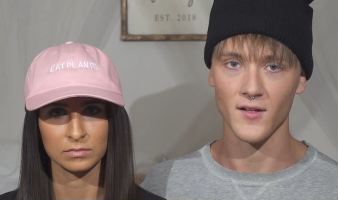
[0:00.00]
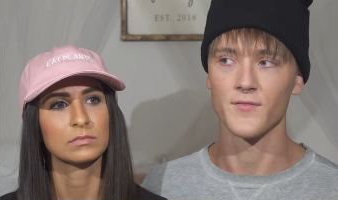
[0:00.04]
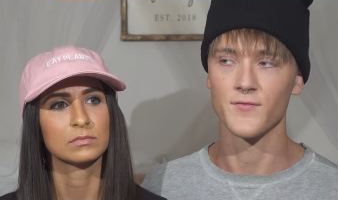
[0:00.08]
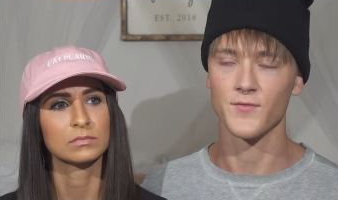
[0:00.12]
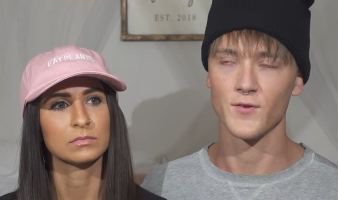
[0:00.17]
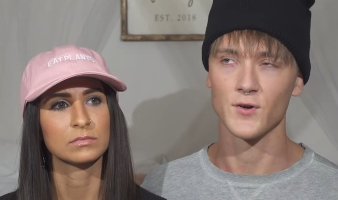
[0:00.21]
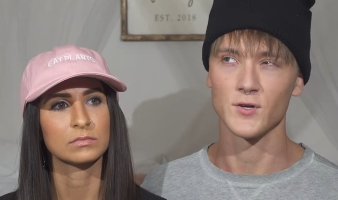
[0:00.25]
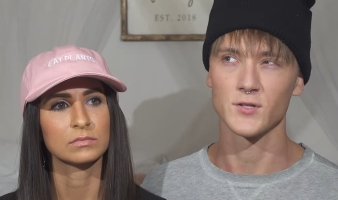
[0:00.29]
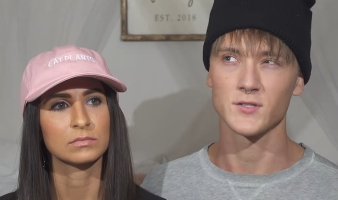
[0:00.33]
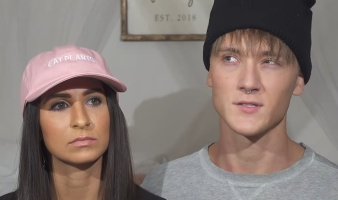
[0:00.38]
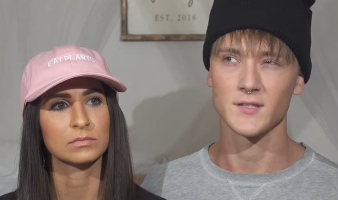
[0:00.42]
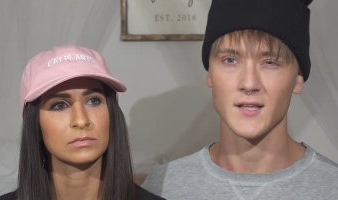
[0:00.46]
Speaker 1: The
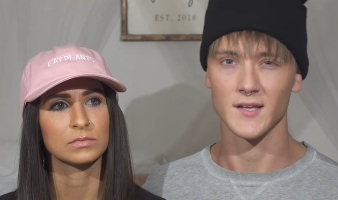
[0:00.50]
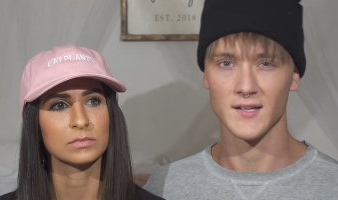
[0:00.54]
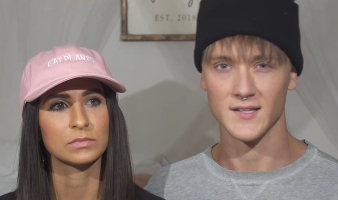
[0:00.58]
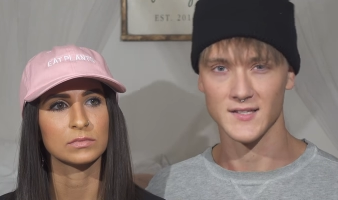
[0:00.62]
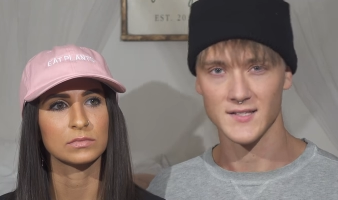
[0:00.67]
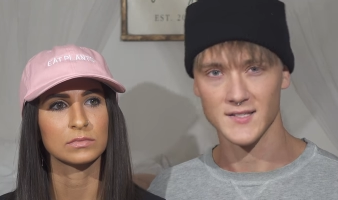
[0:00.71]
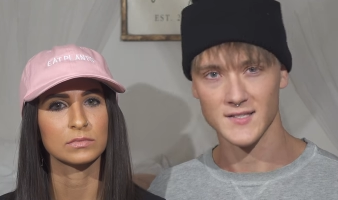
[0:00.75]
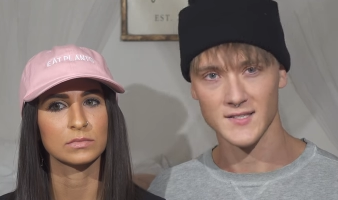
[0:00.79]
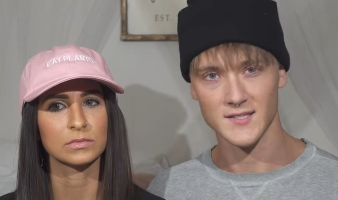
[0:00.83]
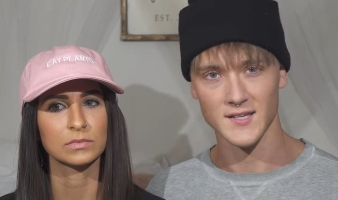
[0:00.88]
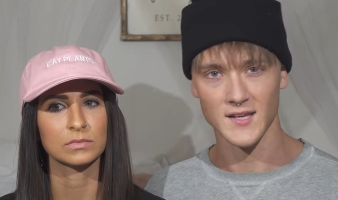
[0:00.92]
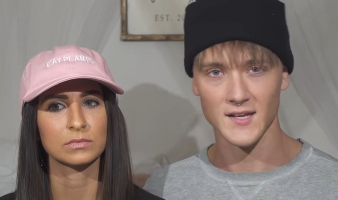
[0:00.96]
first like
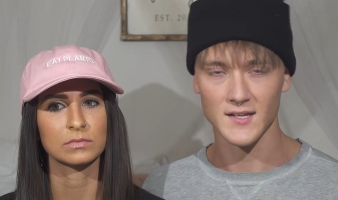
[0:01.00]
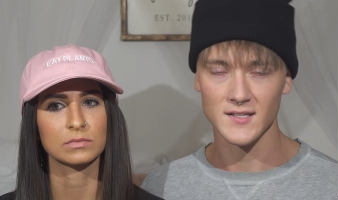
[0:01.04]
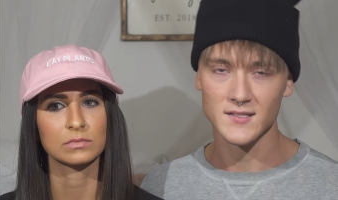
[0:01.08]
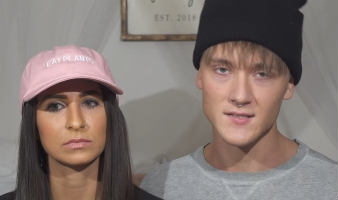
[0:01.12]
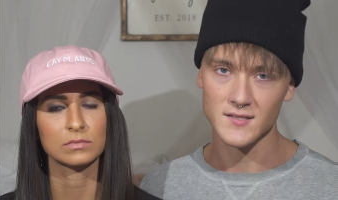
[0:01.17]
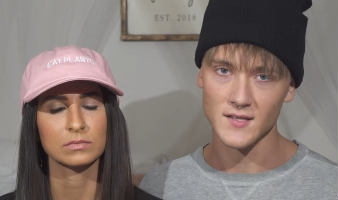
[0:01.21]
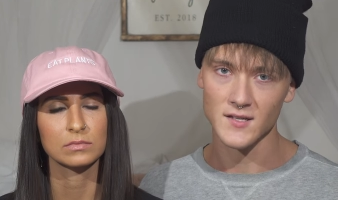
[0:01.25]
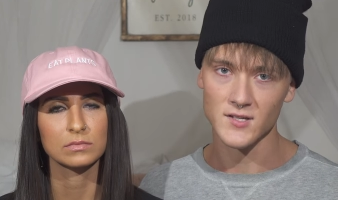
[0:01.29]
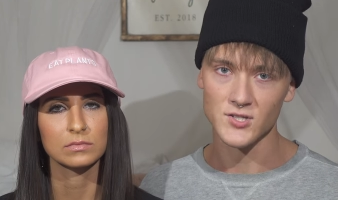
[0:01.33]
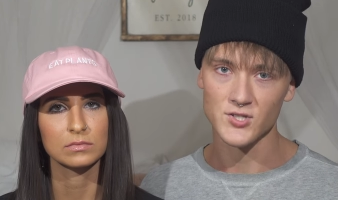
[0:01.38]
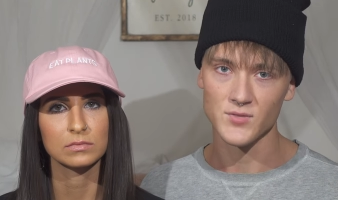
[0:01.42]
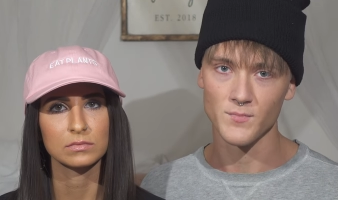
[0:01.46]

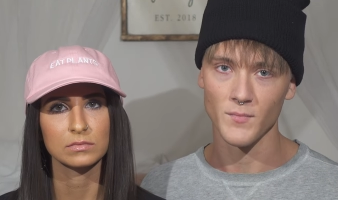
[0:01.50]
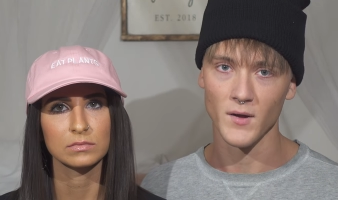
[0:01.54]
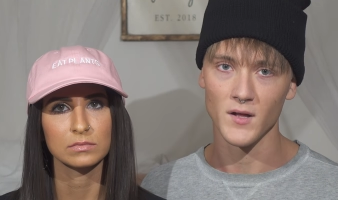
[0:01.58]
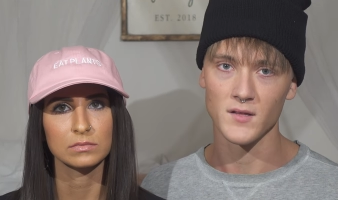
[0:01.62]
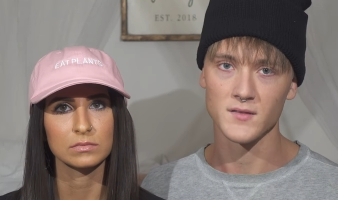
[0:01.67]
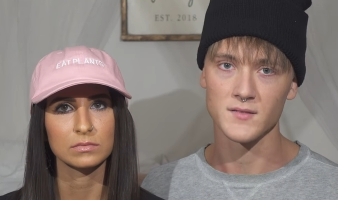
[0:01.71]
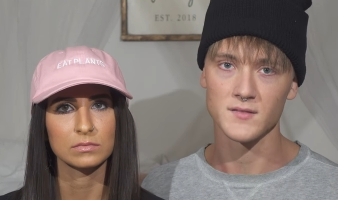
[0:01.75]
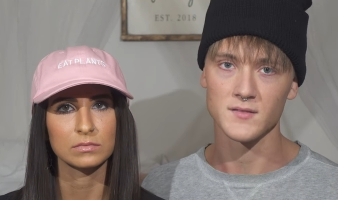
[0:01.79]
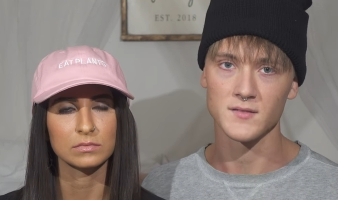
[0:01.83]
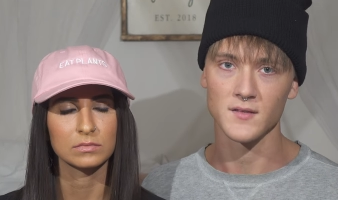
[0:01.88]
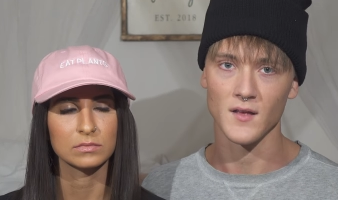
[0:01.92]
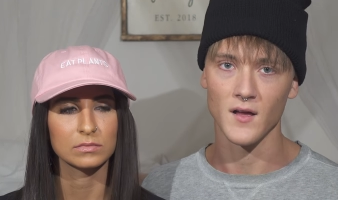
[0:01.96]
6-ish
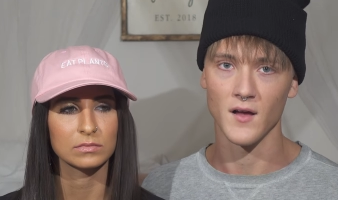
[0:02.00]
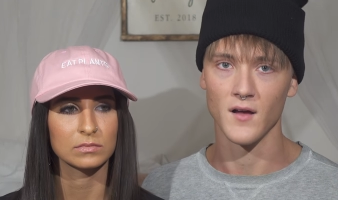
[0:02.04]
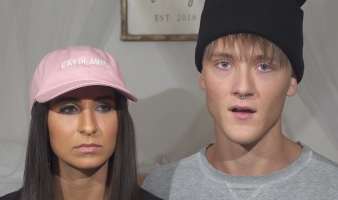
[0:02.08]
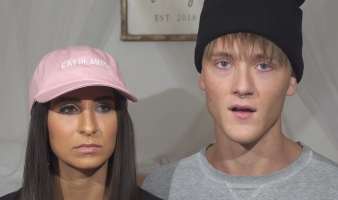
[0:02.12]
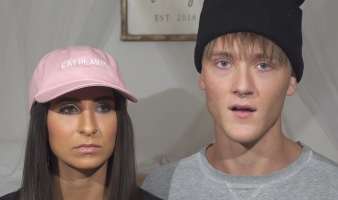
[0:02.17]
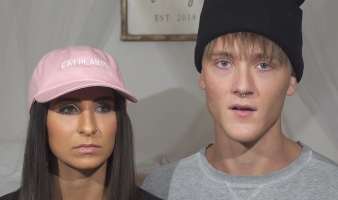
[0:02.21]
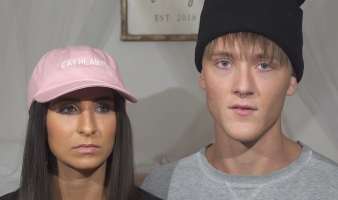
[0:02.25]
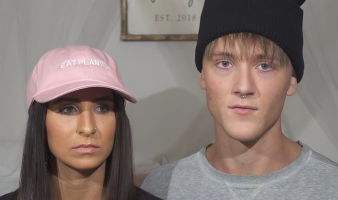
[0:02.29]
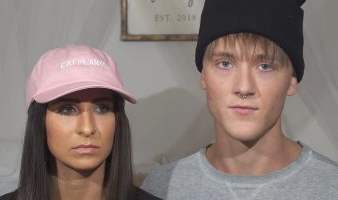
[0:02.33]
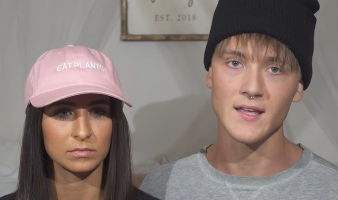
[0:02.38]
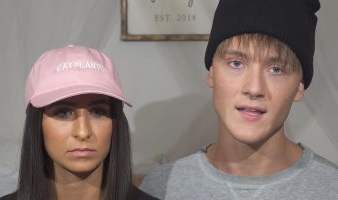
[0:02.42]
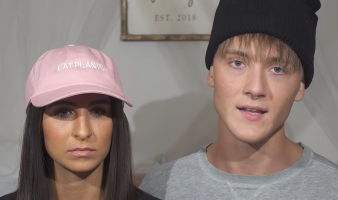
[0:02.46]
months
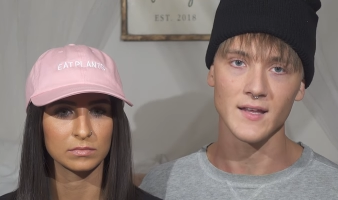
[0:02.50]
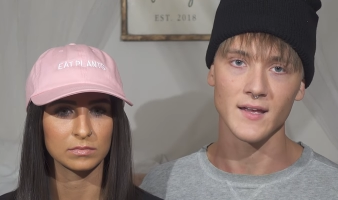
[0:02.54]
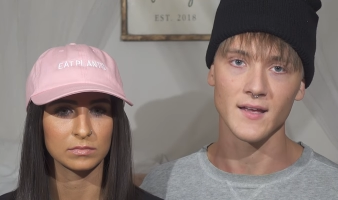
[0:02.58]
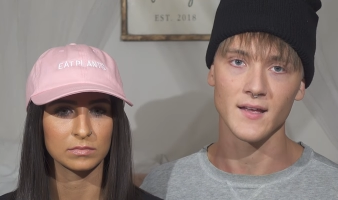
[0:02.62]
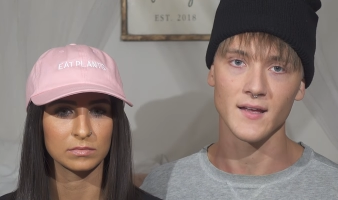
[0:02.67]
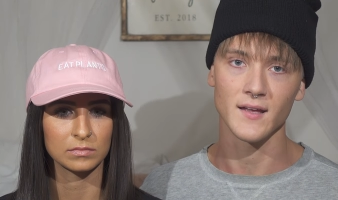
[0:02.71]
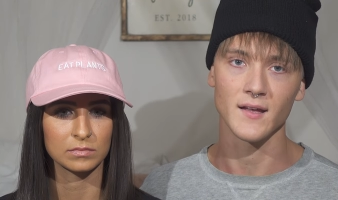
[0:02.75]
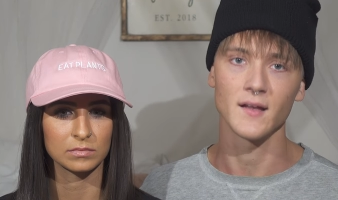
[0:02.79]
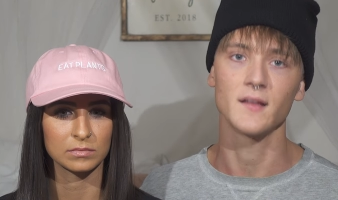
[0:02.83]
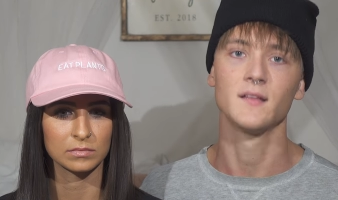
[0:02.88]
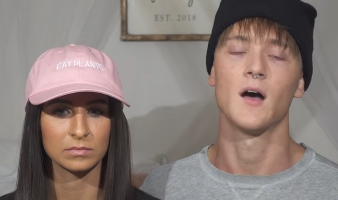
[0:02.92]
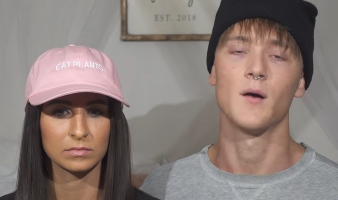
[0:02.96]
of
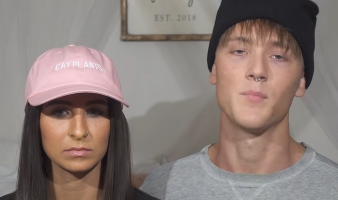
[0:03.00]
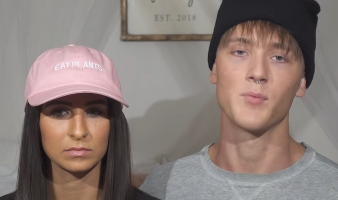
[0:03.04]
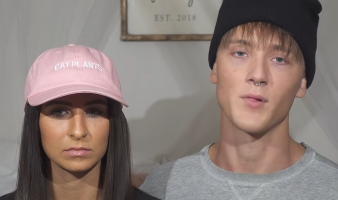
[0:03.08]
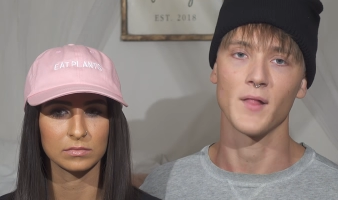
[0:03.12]
eating a